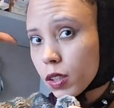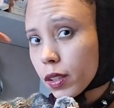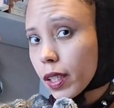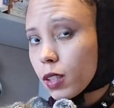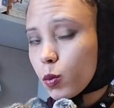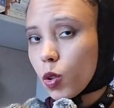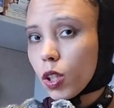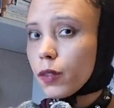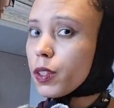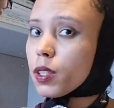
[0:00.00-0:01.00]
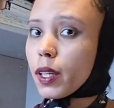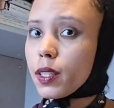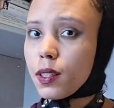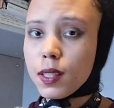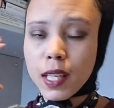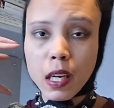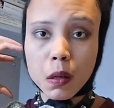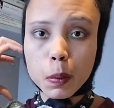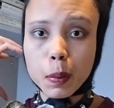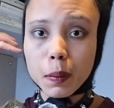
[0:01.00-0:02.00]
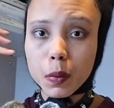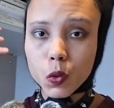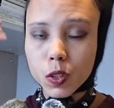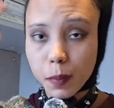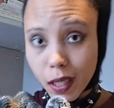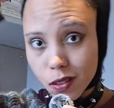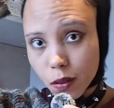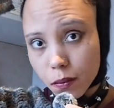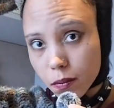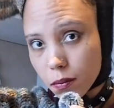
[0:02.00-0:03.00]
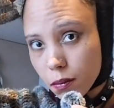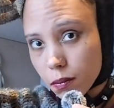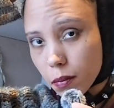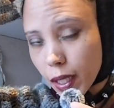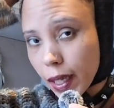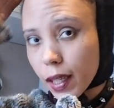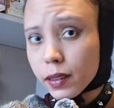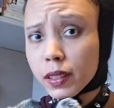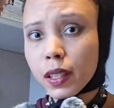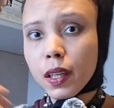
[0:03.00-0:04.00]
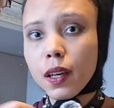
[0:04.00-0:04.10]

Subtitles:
slightly more oversized and take up a bit more space on my head.